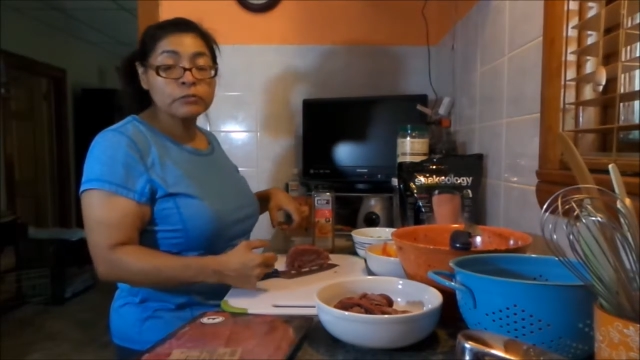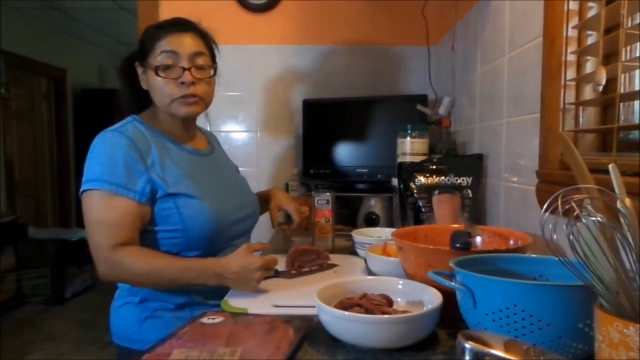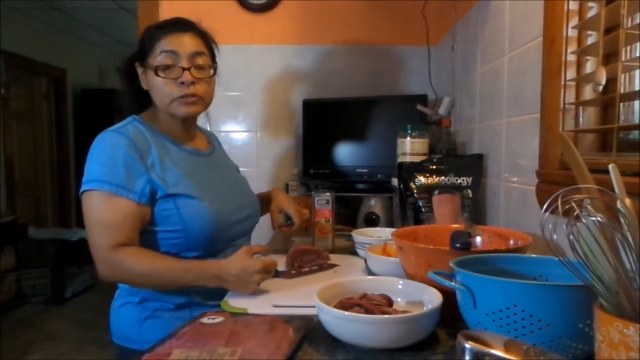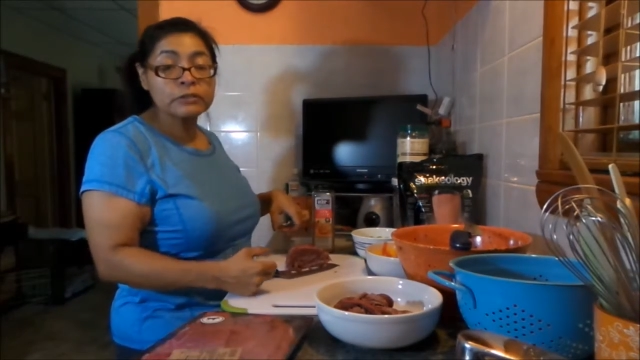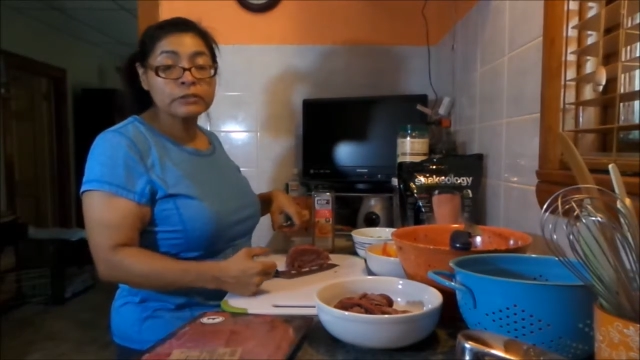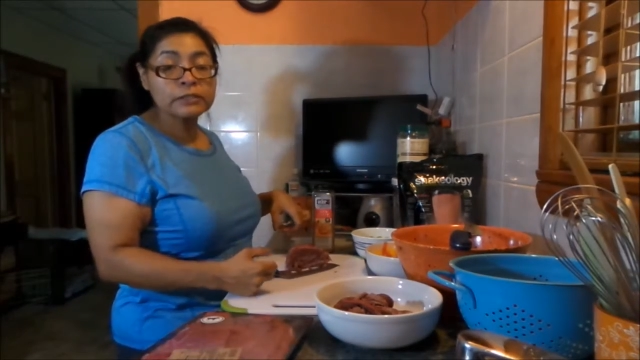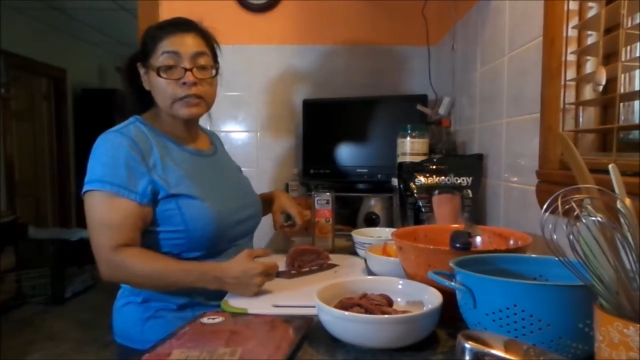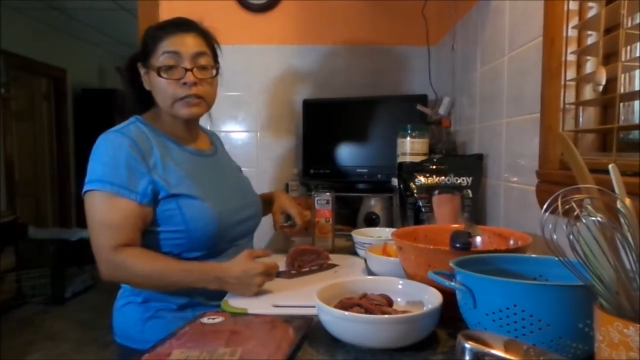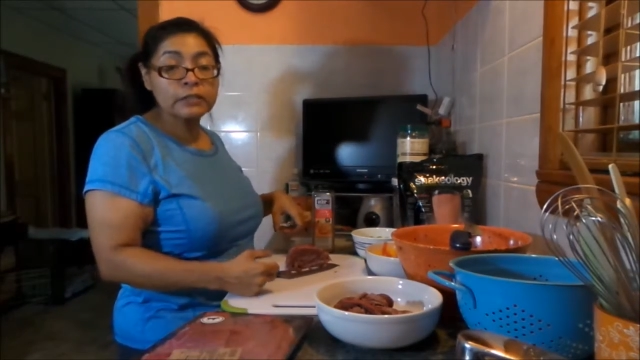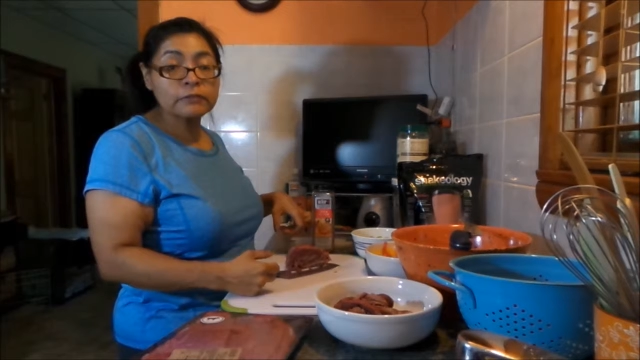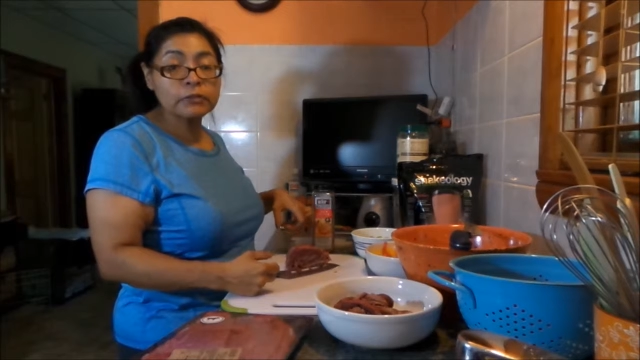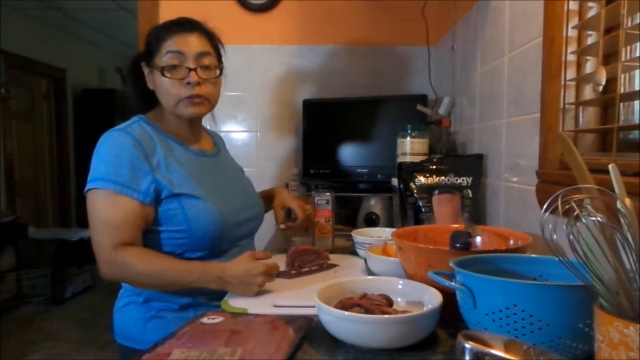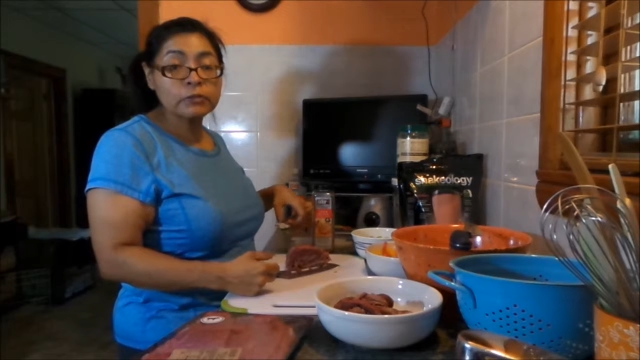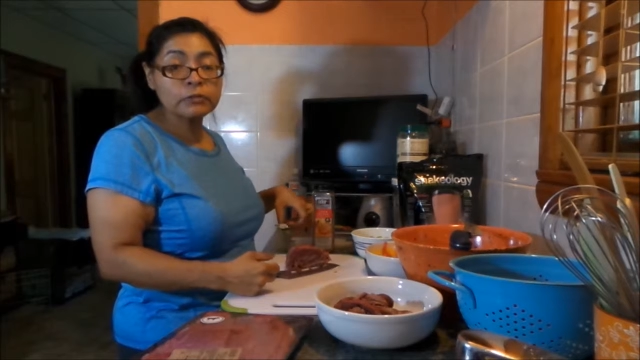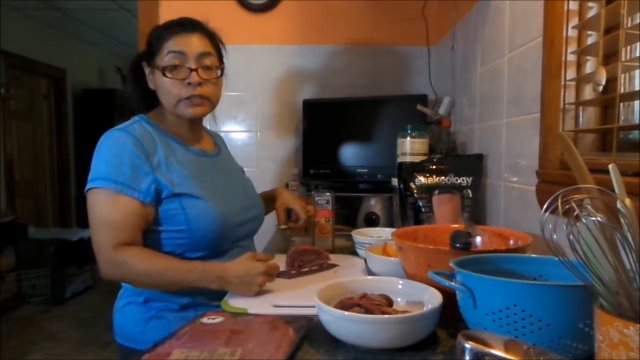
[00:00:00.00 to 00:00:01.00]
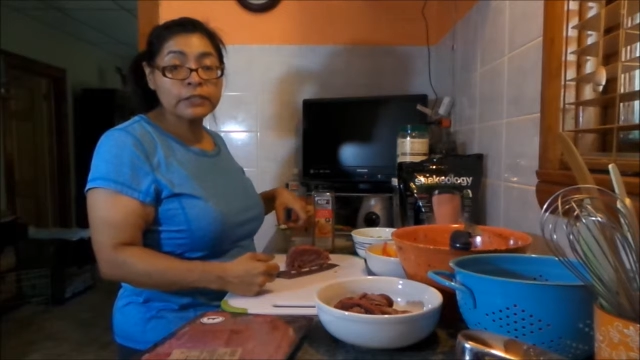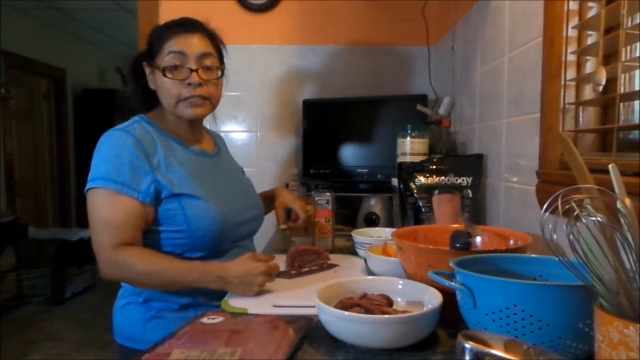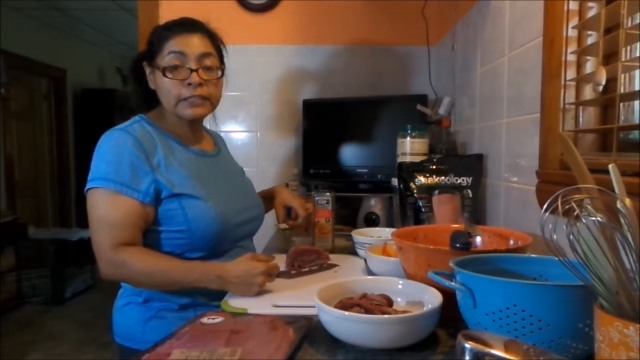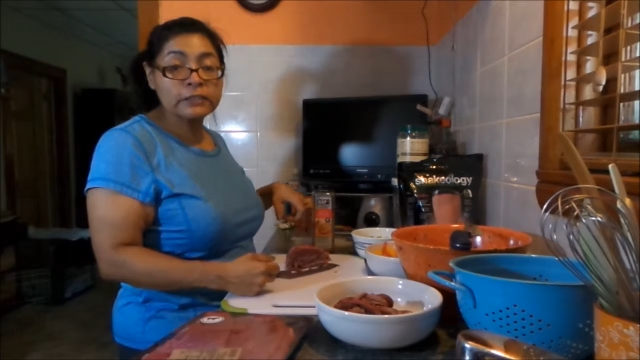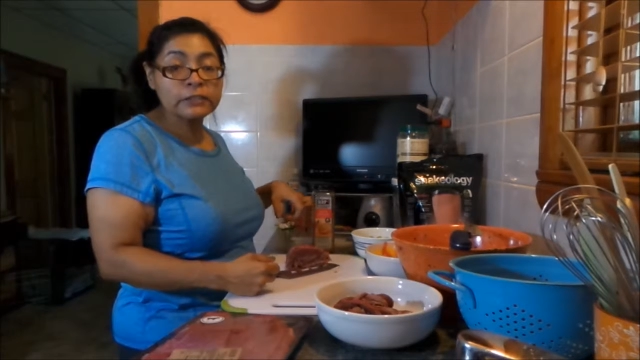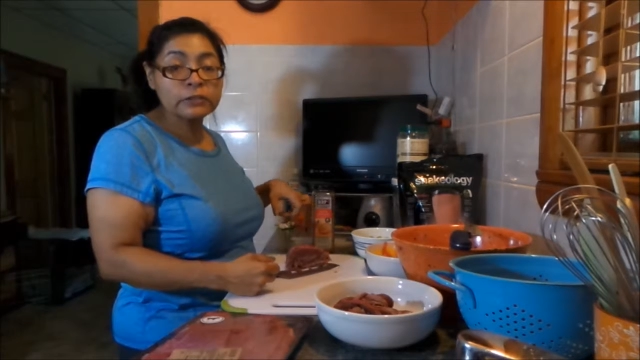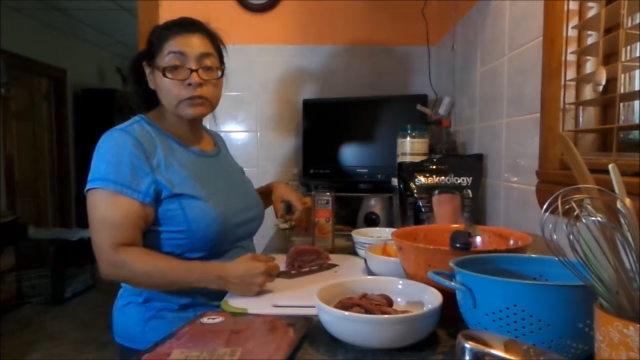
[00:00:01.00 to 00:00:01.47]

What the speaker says: which is kind of low in